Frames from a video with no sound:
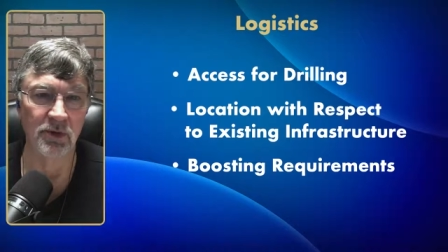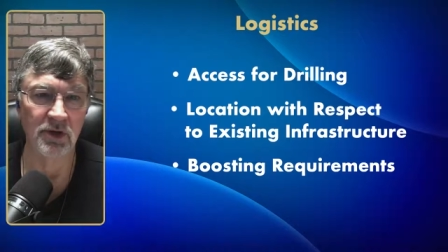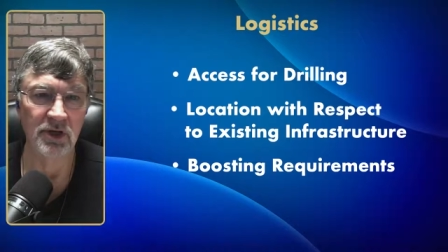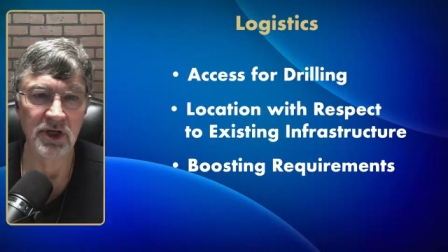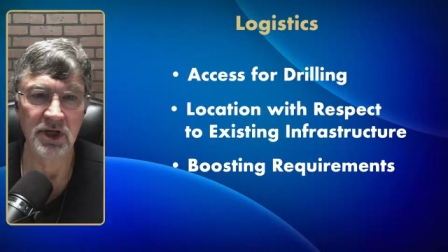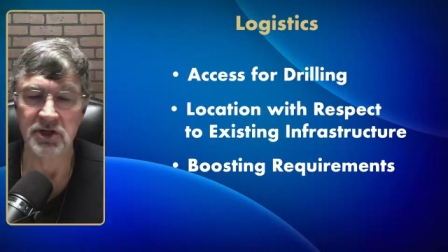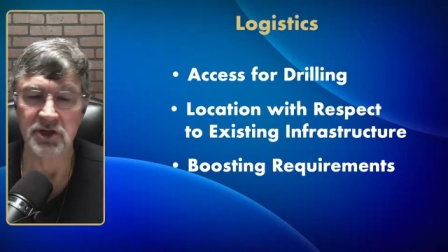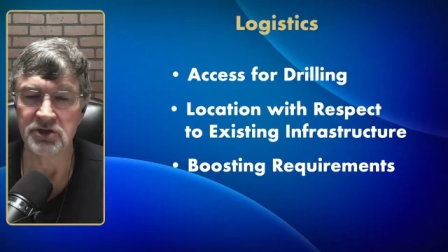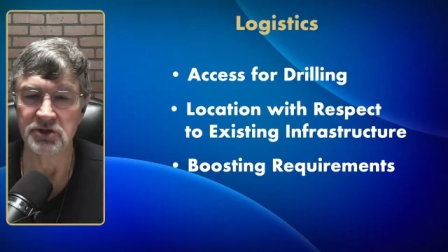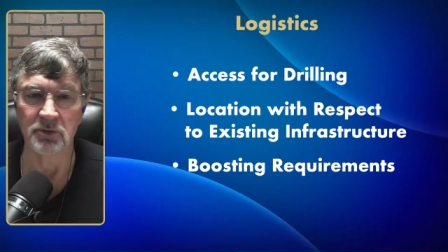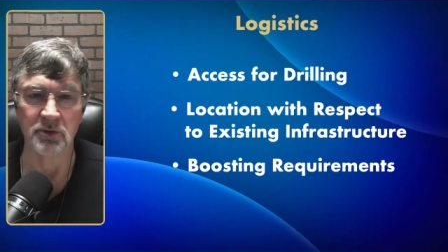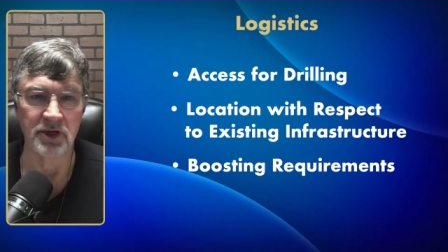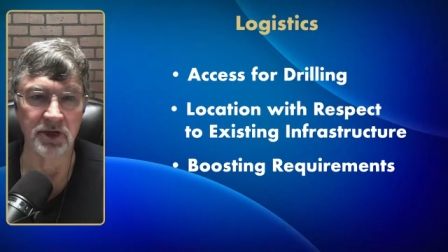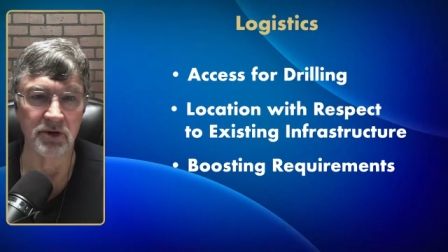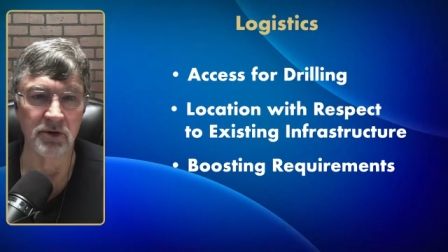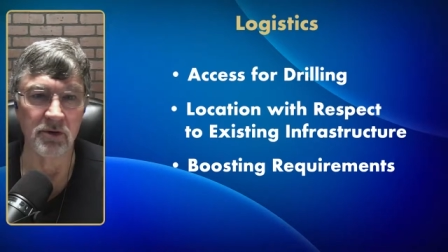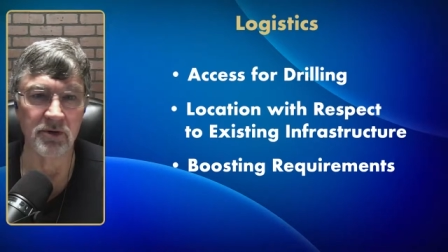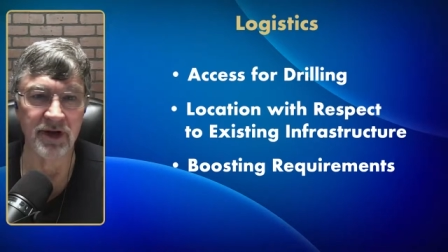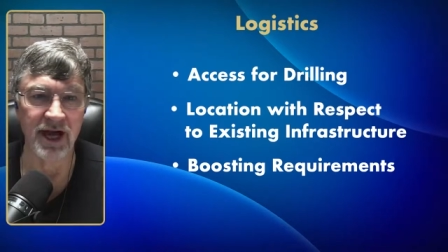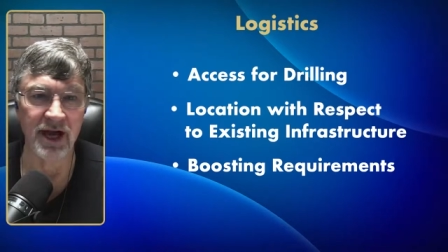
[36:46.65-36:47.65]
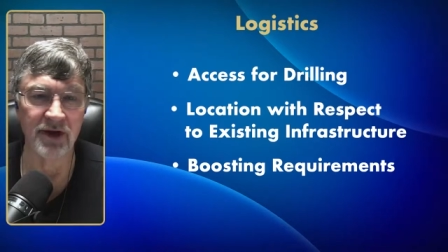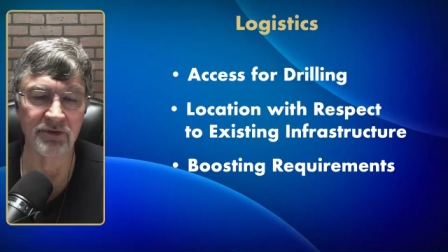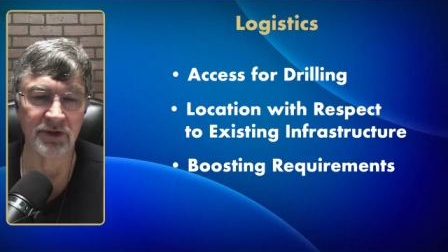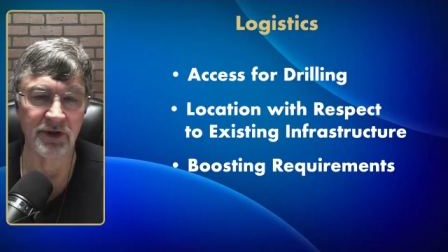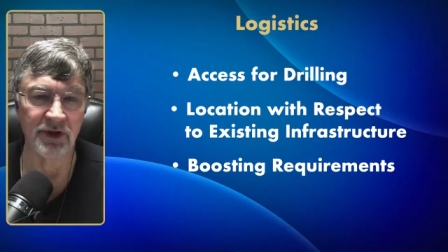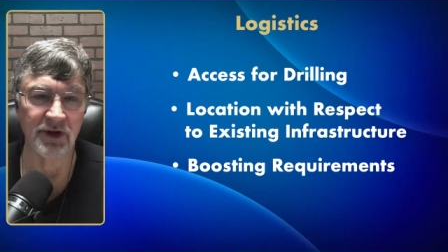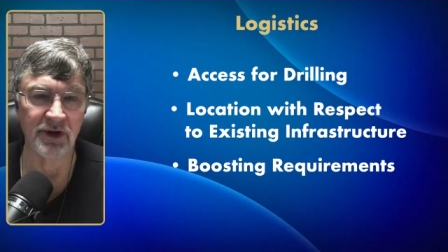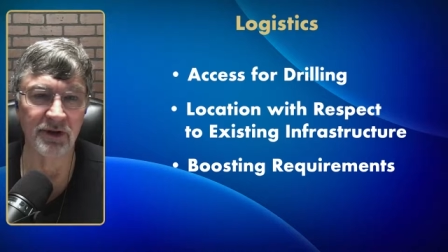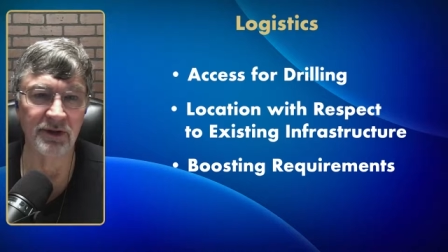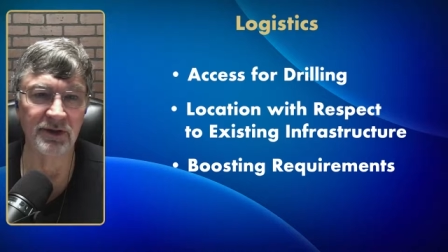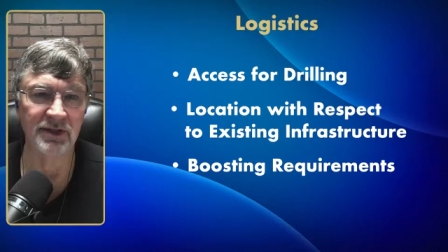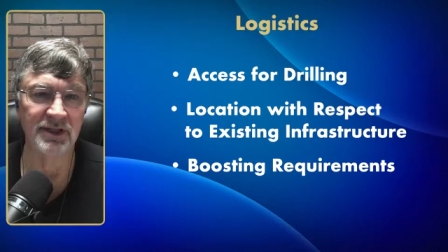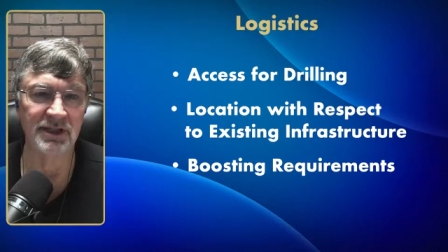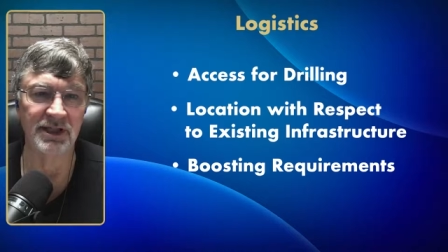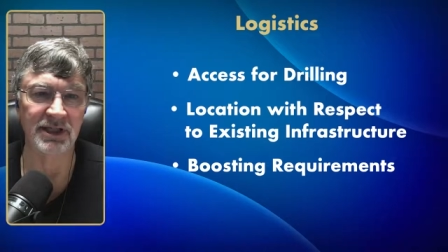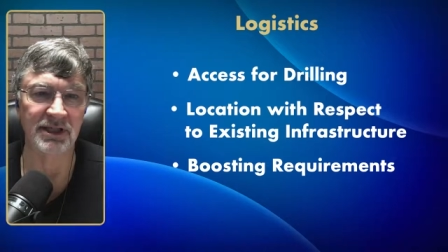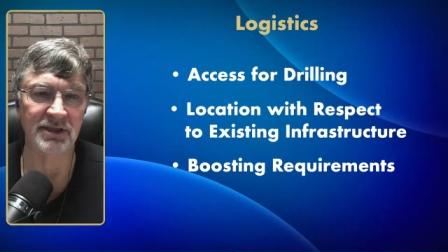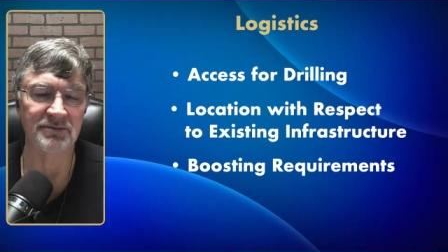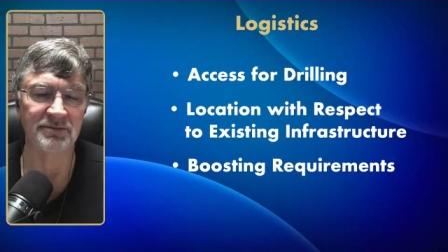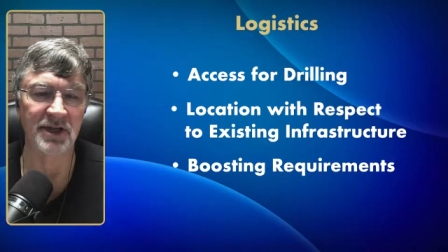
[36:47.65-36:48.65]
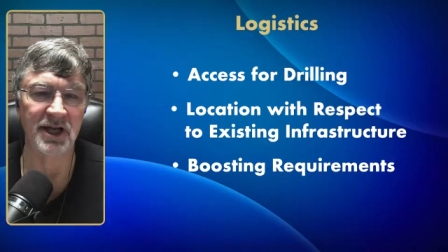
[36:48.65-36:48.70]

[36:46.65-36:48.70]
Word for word: So when you're going out there,